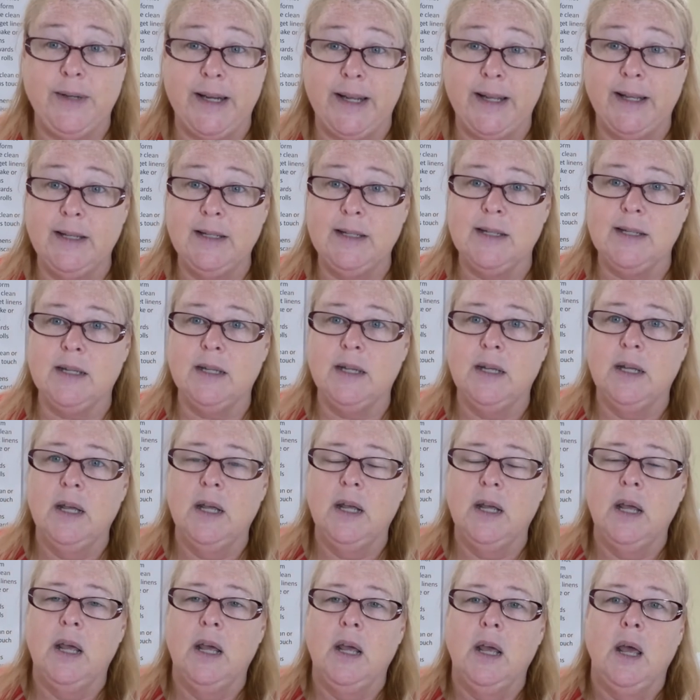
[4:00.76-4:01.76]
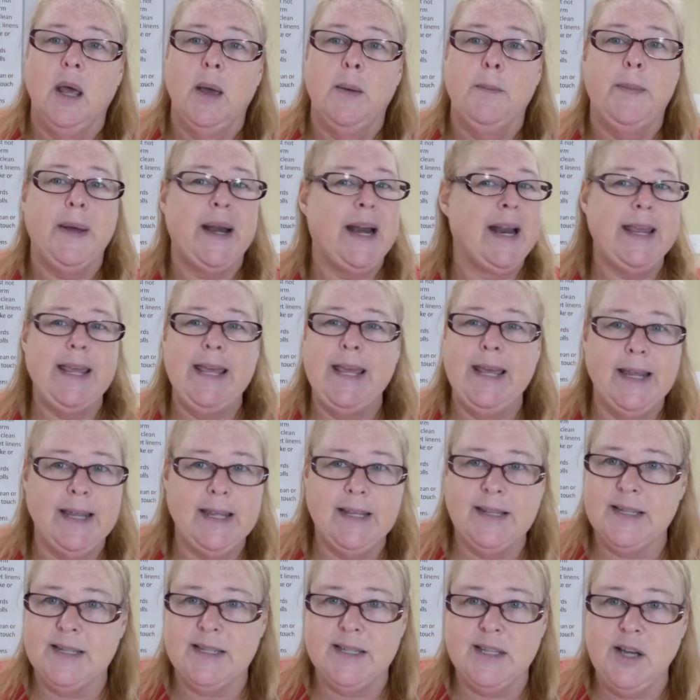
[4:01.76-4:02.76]
it, but I can't
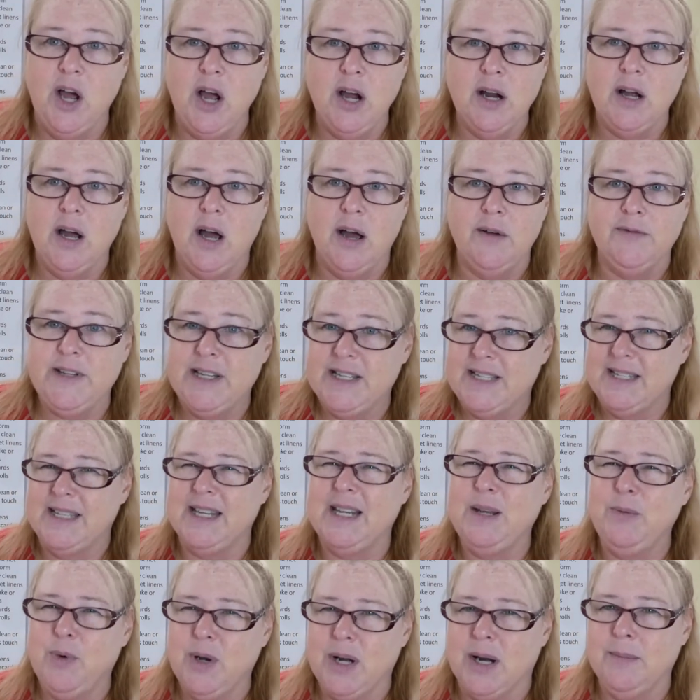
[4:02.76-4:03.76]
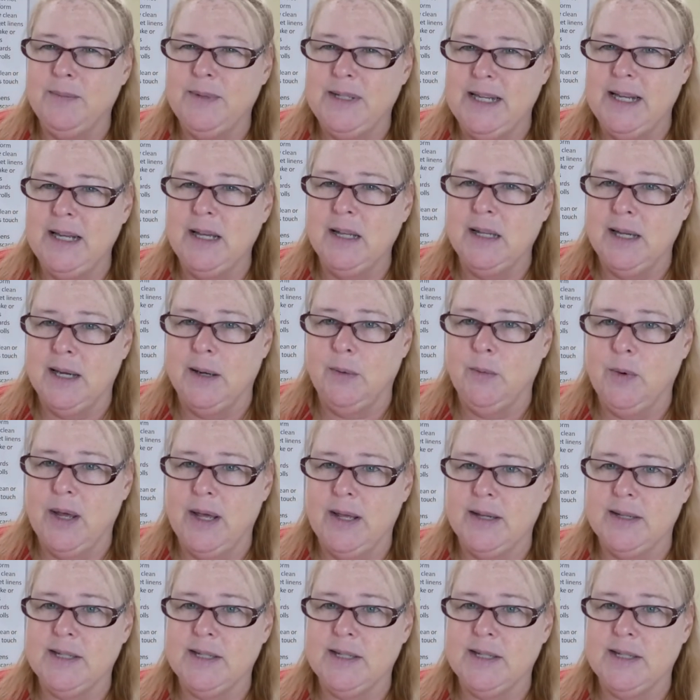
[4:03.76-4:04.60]
get the sock off to see what I'm dealing with.